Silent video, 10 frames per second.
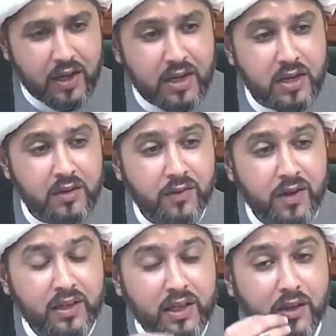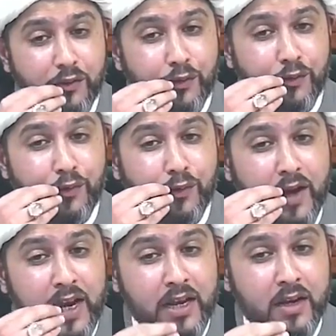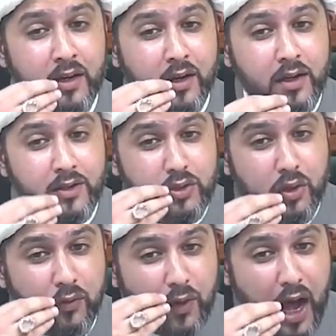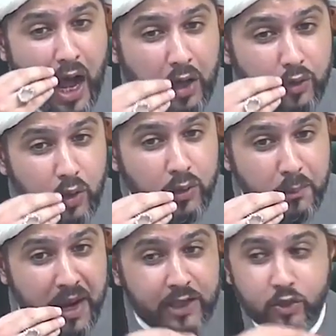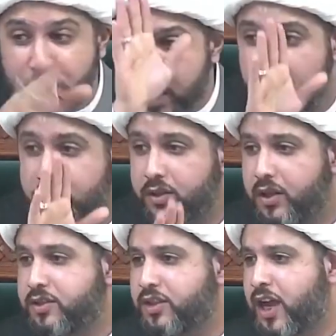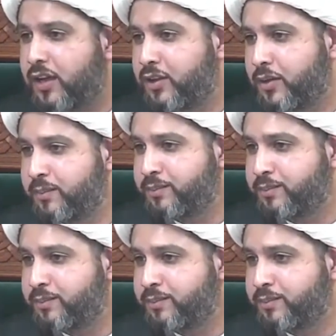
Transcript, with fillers: Even the fragrance of Ahlul Bayt we can't understand.